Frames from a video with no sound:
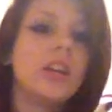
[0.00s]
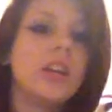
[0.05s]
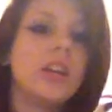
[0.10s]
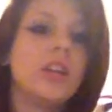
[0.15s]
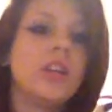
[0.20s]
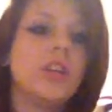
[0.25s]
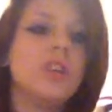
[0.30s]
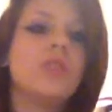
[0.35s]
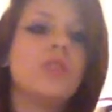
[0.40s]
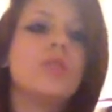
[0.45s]

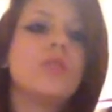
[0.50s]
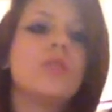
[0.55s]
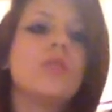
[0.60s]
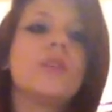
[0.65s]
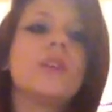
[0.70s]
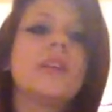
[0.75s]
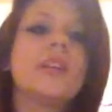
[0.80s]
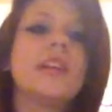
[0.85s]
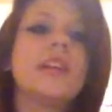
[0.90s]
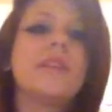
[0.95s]
You know,
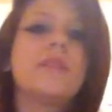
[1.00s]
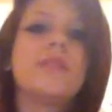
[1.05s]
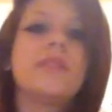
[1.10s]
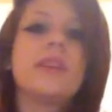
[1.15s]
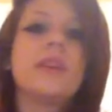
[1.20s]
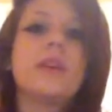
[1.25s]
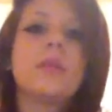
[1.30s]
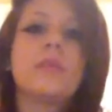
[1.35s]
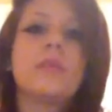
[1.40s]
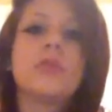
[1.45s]
give
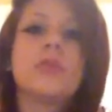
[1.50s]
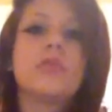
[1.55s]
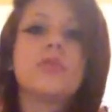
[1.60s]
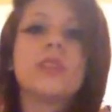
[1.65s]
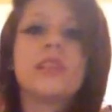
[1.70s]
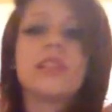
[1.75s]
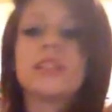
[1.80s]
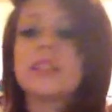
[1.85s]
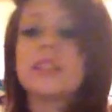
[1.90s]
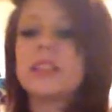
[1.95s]
them
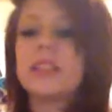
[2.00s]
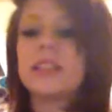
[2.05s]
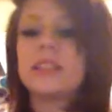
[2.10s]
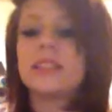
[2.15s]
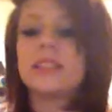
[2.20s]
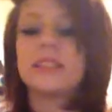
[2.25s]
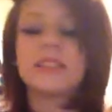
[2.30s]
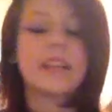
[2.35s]
reasons